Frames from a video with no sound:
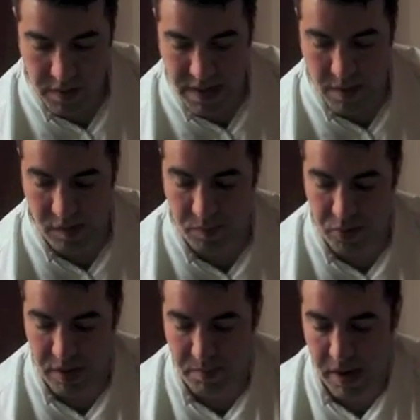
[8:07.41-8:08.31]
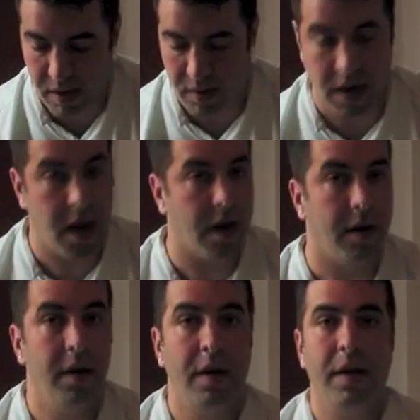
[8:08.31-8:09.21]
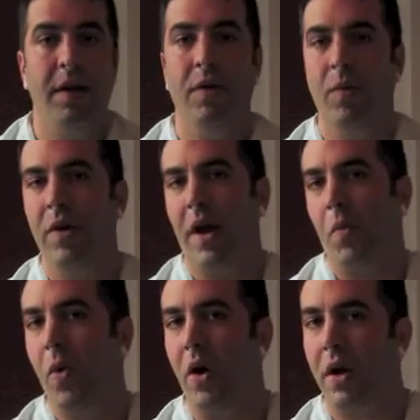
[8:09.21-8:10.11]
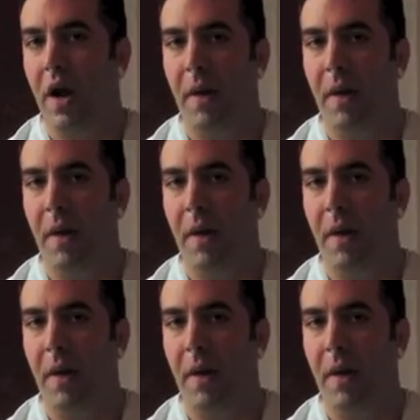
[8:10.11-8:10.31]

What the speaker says: that was pretty buttery, and here we're at work.